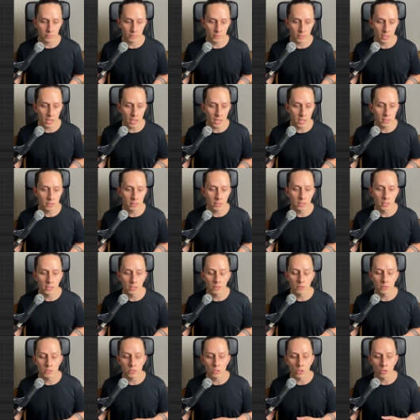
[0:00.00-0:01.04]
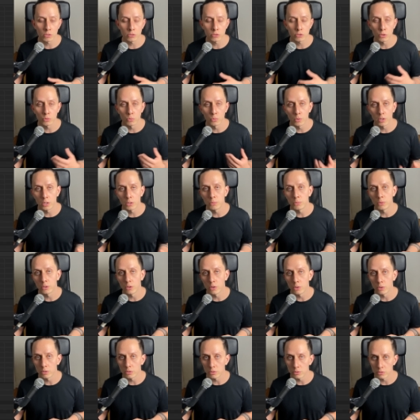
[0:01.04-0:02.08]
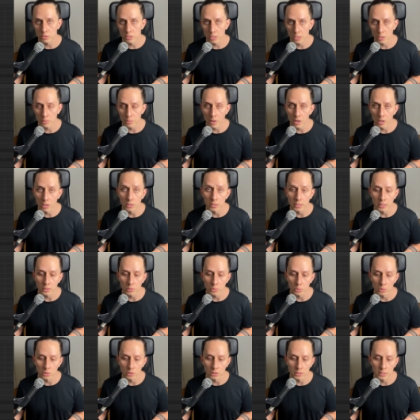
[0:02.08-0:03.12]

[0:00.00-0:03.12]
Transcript: And here is also where we're going to set up our network.